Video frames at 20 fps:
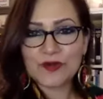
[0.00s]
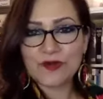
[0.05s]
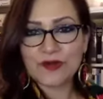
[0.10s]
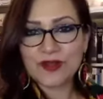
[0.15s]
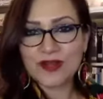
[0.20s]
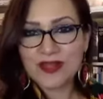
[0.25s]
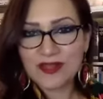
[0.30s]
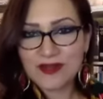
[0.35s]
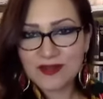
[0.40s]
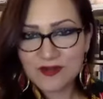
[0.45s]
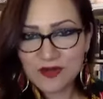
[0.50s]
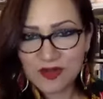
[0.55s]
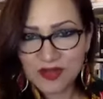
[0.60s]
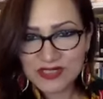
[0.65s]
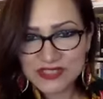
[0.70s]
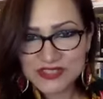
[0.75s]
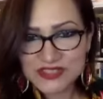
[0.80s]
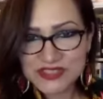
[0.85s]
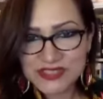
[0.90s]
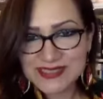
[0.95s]
all our
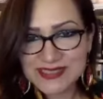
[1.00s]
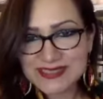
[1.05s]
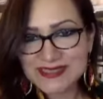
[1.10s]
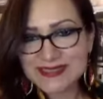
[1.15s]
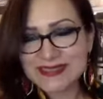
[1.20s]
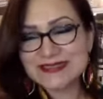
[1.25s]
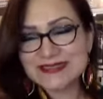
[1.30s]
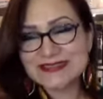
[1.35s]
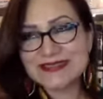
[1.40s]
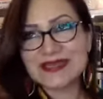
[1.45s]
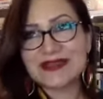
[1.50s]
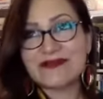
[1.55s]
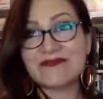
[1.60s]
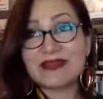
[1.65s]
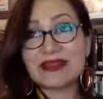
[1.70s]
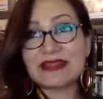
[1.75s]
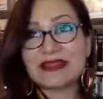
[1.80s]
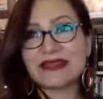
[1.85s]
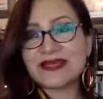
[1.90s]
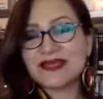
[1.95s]
launches and
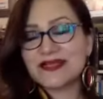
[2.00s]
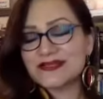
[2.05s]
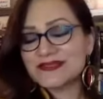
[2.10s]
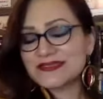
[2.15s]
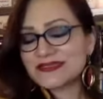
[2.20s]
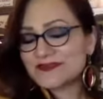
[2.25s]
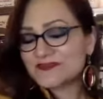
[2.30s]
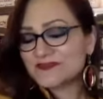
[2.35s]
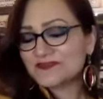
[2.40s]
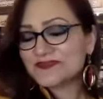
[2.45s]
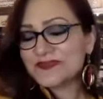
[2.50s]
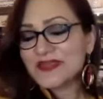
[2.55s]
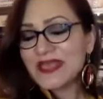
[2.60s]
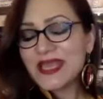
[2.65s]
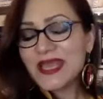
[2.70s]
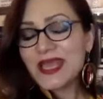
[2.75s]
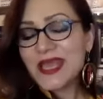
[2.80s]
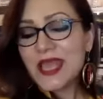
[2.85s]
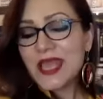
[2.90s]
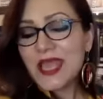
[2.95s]
everything else.
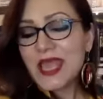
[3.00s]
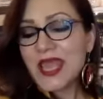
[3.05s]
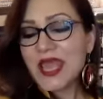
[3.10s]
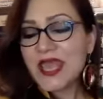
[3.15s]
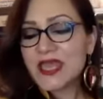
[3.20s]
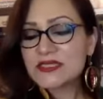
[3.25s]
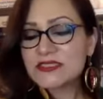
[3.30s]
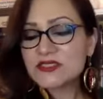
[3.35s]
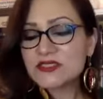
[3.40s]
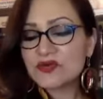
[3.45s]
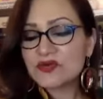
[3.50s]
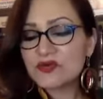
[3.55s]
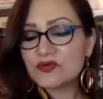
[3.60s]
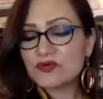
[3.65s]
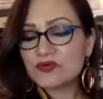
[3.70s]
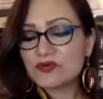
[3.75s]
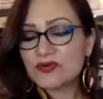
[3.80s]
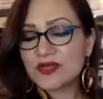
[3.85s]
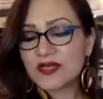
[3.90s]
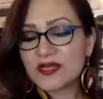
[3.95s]
And
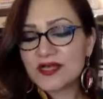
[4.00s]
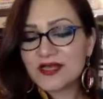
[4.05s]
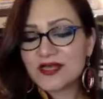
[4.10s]
so